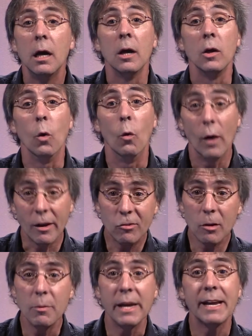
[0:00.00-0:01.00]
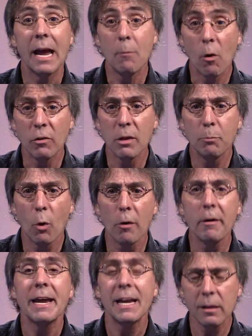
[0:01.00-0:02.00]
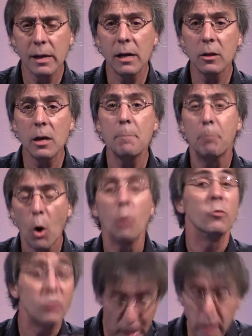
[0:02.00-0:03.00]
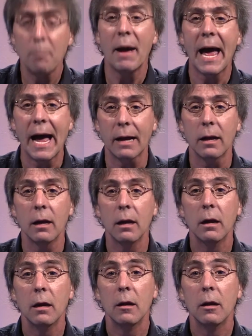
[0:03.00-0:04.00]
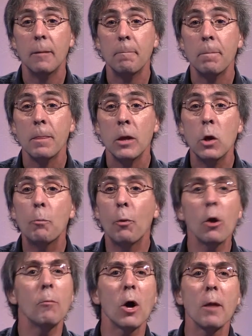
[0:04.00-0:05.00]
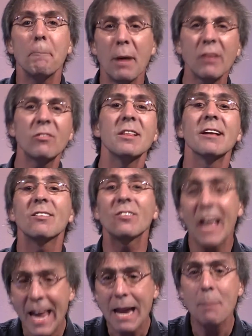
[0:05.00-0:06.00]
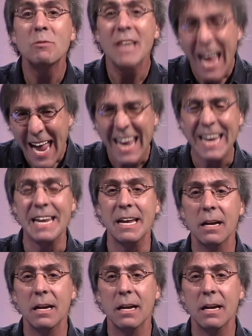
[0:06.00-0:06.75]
You arrest them, they came over the border illegally, boom, send them back. You put them on a bus the same day.